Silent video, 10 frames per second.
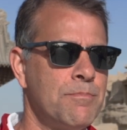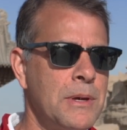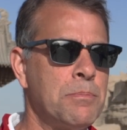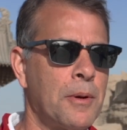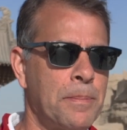
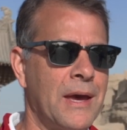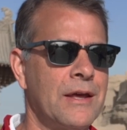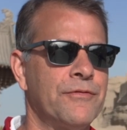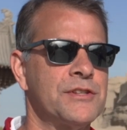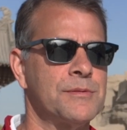be
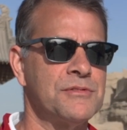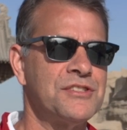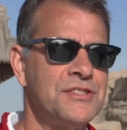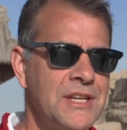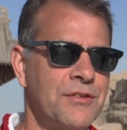prepared for some
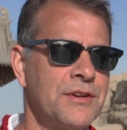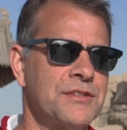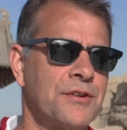serious